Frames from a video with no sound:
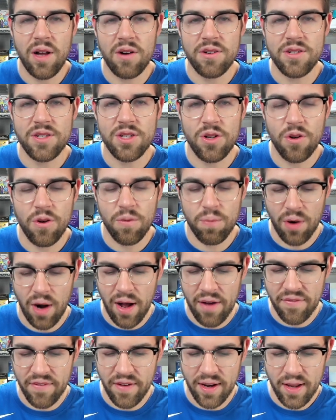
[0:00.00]
in total
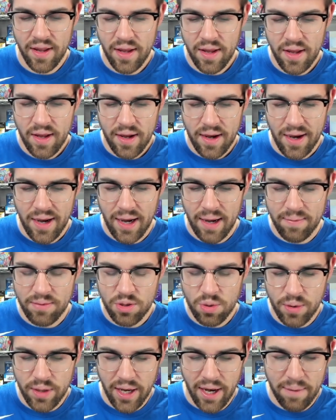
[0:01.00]
profit,
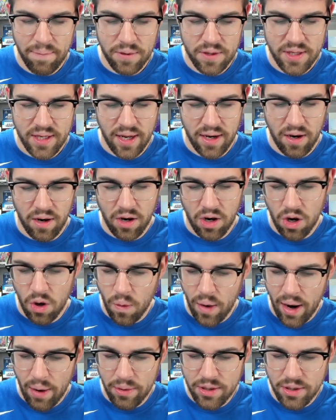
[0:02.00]
28% ROI,